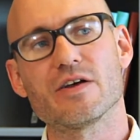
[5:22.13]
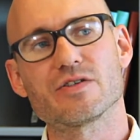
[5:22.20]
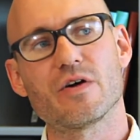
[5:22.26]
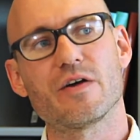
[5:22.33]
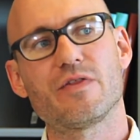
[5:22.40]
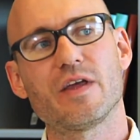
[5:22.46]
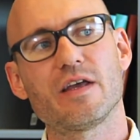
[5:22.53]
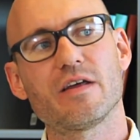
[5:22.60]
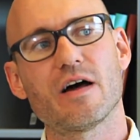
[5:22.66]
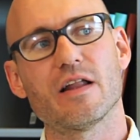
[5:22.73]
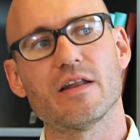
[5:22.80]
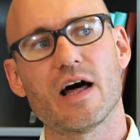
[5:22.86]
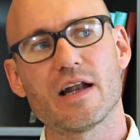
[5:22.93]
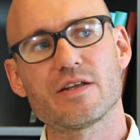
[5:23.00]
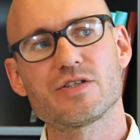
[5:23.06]
So I think a
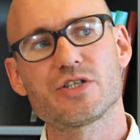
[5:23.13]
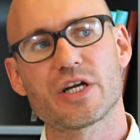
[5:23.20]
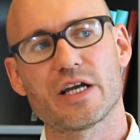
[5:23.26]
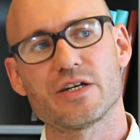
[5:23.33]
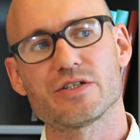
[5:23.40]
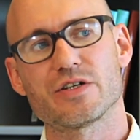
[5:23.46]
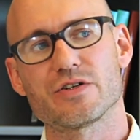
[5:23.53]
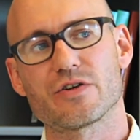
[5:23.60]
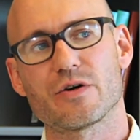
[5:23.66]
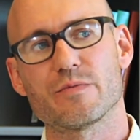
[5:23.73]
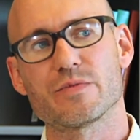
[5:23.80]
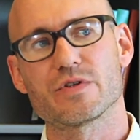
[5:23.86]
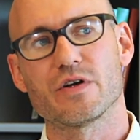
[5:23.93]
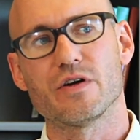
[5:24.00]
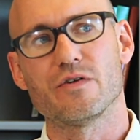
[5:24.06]
lot has changed in
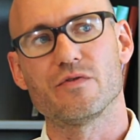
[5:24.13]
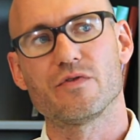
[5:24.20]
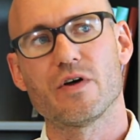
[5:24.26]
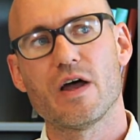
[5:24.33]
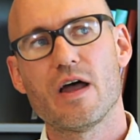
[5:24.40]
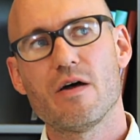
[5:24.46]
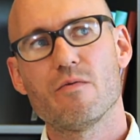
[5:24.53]
terms of